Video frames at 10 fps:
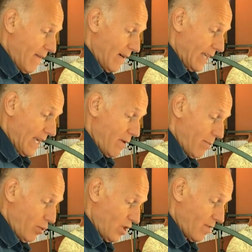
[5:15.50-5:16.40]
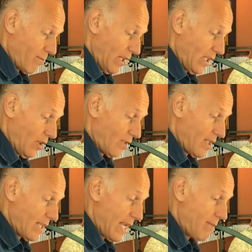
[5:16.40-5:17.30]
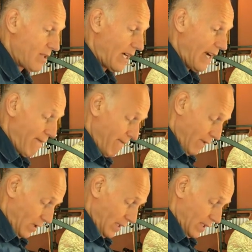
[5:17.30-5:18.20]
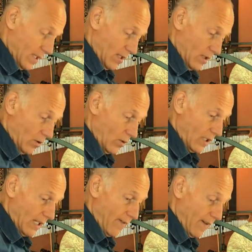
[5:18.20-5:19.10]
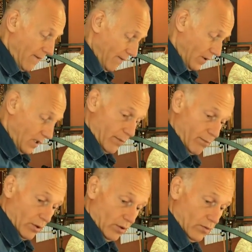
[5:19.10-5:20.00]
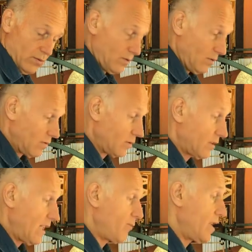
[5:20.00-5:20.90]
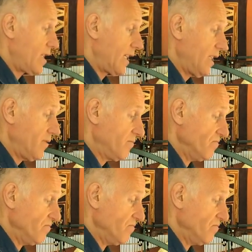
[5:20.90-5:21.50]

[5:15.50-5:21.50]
Okay, we push the belly out at the same time, feeling the lower diaphragm, feeling the balloon. Okay, breathing in.